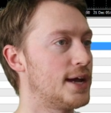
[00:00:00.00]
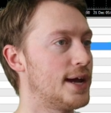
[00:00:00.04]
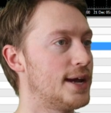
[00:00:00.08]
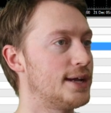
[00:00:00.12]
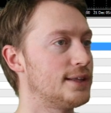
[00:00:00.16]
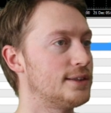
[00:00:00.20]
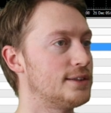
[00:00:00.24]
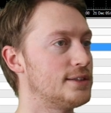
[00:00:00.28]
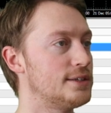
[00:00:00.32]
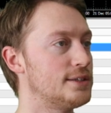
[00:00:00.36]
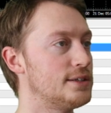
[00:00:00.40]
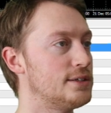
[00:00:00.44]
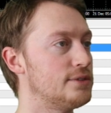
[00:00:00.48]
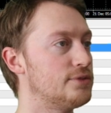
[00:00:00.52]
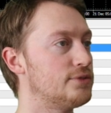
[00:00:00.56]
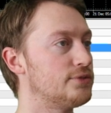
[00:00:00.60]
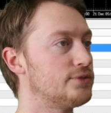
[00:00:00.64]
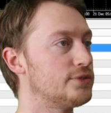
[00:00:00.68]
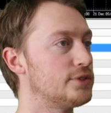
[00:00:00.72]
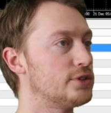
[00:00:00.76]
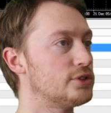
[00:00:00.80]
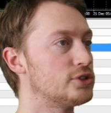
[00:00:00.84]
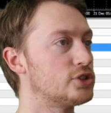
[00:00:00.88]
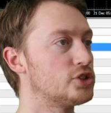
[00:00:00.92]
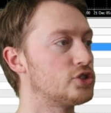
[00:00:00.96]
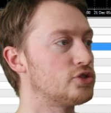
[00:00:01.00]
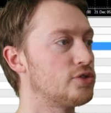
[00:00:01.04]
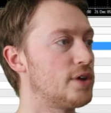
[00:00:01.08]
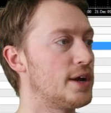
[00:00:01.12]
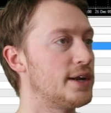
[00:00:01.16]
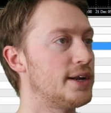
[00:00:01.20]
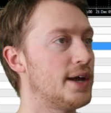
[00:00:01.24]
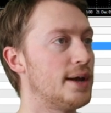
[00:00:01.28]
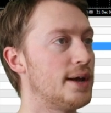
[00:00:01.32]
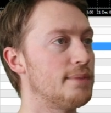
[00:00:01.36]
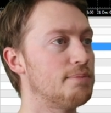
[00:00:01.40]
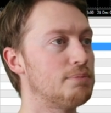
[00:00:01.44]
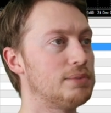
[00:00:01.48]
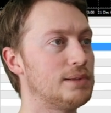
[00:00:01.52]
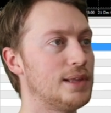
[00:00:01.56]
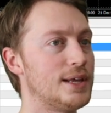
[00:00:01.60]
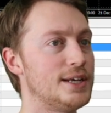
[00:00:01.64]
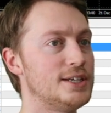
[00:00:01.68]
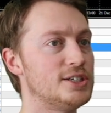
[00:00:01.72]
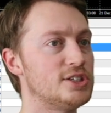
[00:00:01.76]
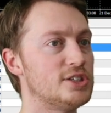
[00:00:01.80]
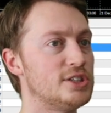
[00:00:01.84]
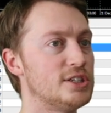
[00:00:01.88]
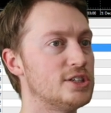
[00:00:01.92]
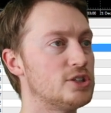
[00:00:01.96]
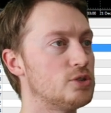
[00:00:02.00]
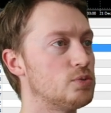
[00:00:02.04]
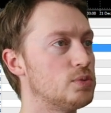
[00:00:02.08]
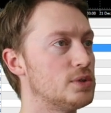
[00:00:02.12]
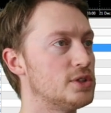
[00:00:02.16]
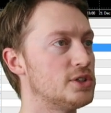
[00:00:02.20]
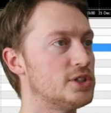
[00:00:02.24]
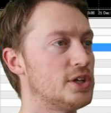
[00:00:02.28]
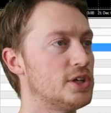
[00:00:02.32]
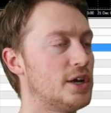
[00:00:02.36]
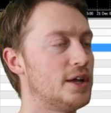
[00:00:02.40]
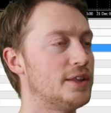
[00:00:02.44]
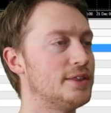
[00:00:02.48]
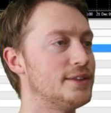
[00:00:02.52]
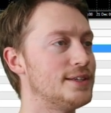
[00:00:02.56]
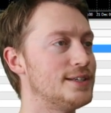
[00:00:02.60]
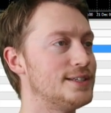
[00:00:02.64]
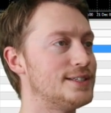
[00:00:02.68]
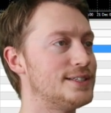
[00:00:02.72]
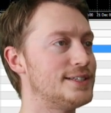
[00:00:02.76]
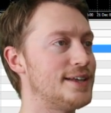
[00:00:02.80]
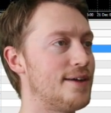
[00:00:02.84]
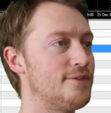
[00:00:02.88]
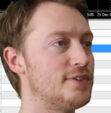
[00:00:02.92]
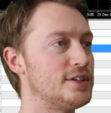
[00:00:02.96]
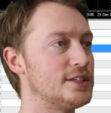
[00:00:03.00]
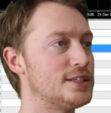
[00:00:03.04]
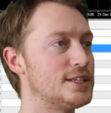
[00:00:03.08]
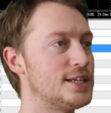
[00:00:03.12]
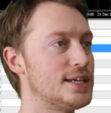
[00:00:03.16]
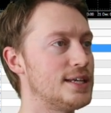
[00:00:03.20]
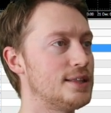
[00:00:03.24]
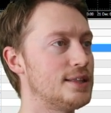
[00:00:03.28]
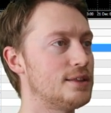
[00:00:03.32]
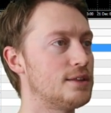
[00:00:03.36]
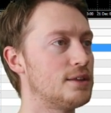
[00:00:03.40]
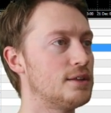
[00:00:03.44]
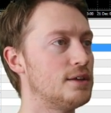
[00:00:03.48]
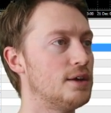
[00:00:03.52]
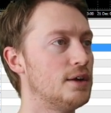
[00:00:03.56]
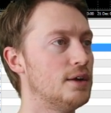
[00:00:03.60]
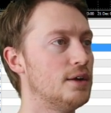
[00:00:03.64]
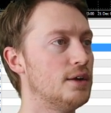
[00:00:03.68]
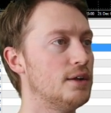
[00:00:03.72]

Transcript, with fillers: at the first trade I placed. This was on the 17th.